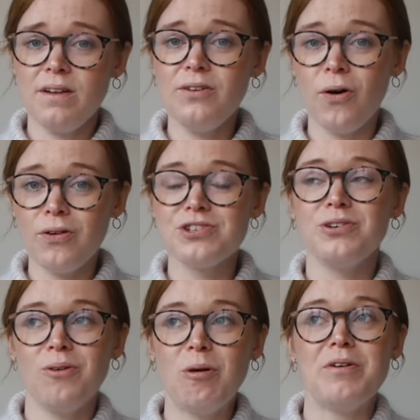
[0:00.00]
not
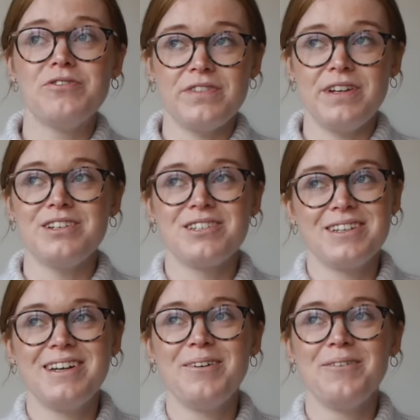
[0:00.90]
almost finished
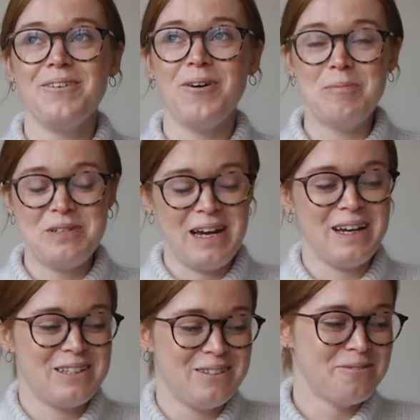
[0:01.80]

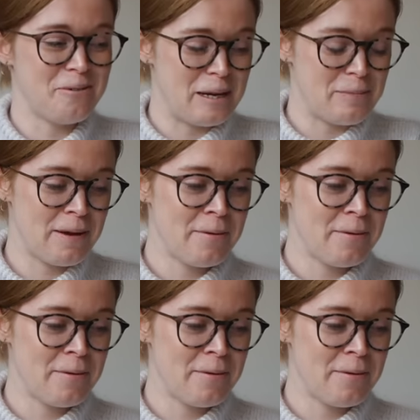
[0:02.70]
object whip.